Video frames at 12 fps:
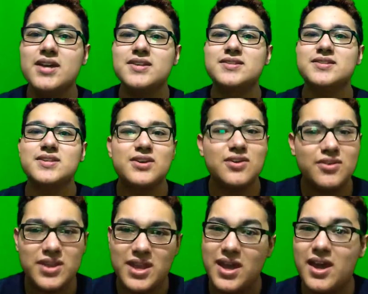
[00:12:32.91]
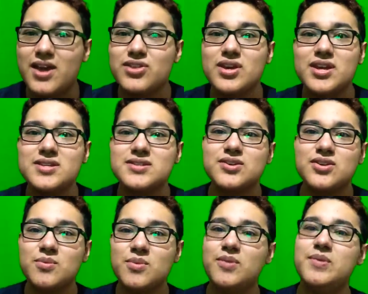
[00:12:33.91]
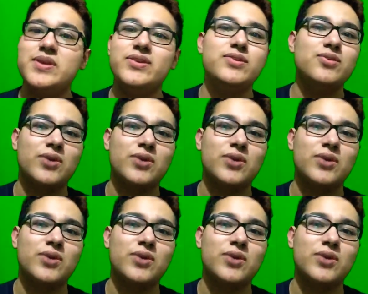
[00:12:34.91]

So, yeah, I think it's a good movie.